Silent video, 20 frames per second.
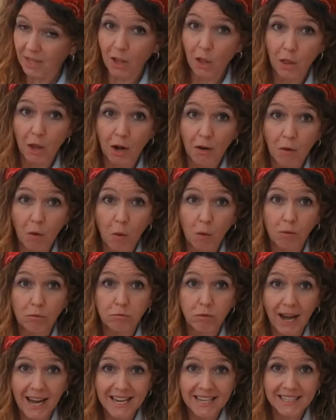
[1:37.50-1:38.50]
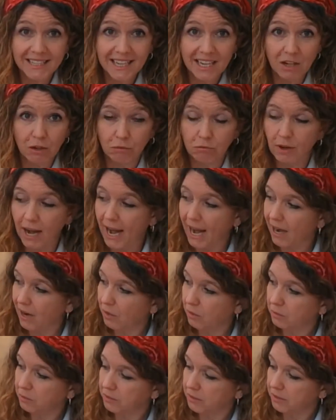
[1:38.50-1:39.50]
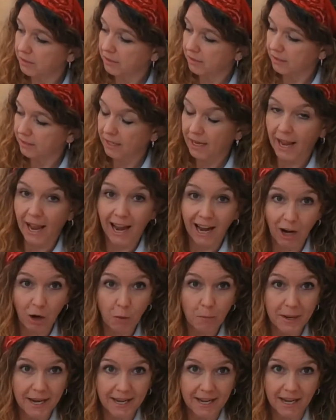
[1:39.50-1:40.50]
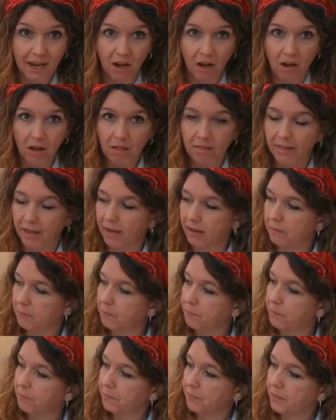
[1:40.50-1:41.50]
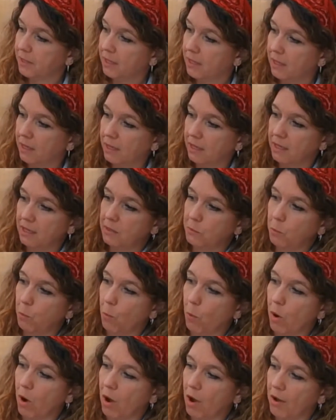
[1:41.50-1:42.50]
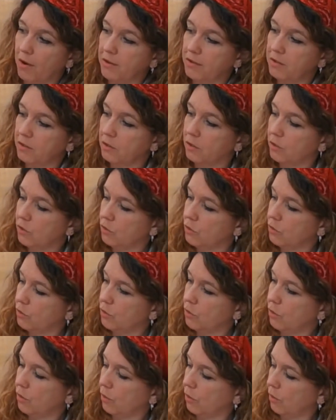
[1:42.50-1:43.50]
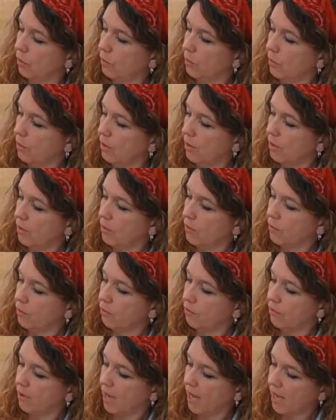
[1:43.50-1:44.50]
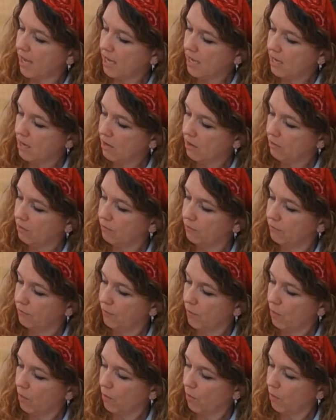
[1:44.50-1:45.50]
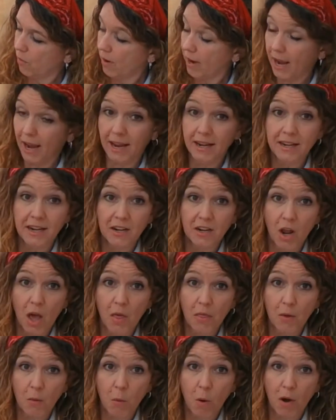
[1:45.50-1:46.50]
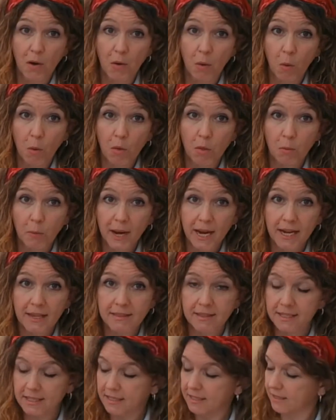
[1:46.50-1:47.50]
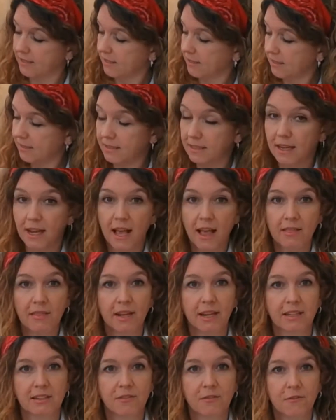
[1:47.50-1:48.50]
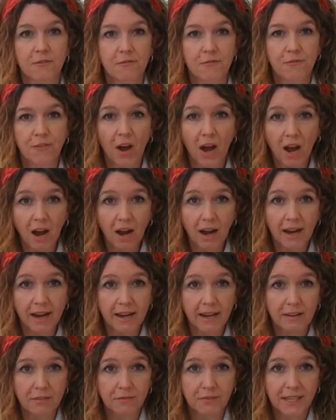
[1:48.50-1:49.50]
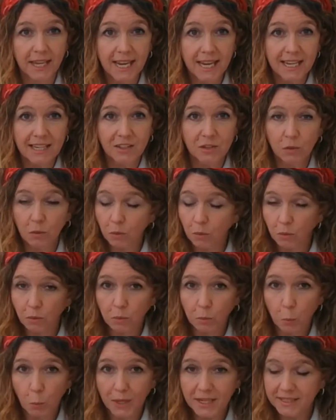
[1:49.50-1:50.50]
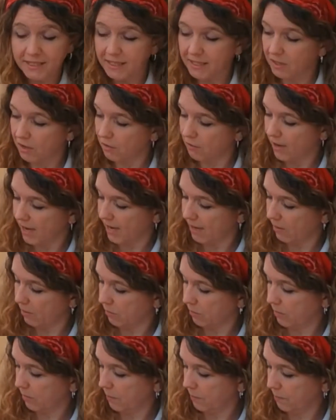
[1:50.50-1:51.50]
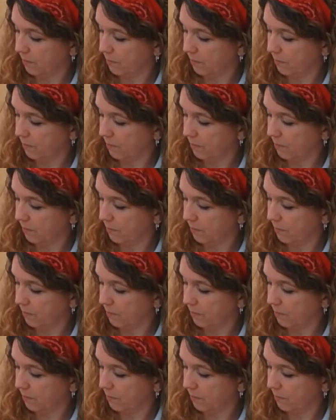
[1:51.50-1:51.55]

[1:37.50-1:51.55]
They're all racing around. How many are there? There's 1, 2, 3, 4, and another one all the way in the distance. That's 5 geese all whizzing around.